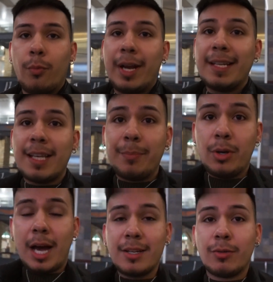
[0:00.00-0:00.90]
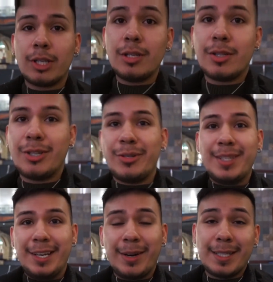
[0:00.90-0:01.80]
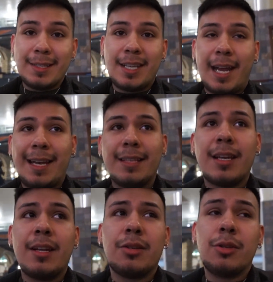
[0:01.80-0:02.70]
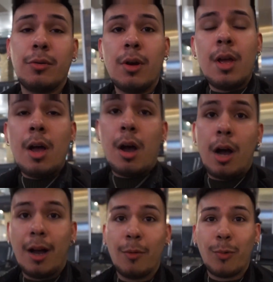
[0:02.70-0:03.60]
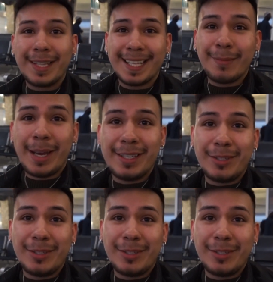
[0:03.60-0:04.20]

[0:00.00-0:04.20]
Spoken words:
What is up, you guys? You're watching Sergio's Secrets, and today I decided to do what's in my